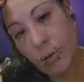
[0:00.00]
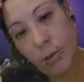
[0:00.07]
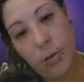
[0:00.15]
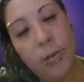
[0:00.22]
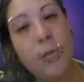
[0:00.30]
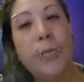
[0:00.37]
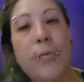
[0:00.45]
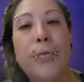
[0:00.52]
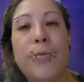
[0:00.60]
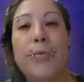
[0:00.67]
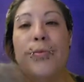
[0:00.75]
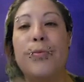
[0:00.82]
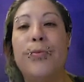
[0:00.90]

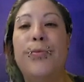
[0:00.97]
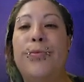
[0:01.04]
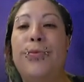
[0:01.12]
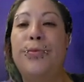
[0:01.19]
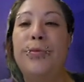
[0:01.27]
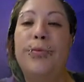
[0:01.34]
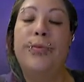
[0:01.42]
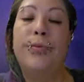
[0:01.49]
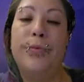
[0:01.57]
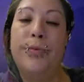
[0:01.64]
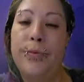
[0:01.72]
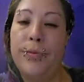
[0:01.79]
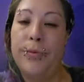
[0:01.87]

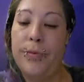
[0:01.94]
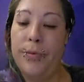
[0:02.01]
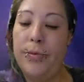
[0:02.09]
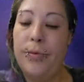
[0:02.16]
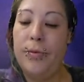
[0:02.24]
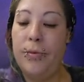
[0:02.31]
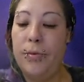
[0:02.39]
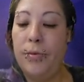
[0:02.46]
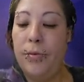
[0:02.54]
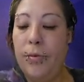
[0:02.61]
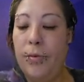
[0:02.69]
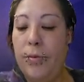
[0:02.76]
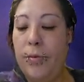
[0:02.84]

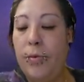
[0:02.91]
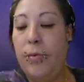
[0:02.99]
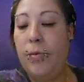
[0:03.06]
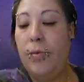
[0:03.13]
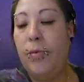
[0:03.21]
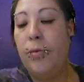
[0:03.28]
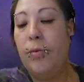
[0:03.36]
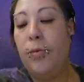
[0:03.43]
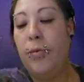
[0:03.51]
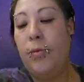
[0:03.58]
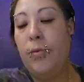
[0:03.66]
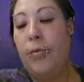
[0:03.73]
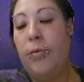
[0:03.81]

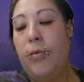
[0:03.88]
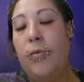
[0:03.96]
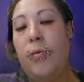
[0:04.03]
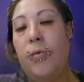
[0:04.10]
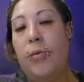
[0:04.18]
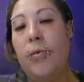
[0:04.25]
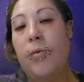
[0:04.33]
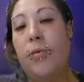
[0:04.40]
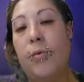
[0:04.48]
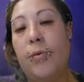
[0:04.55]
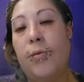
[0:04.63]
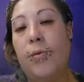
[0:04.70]
This person isn't speaking.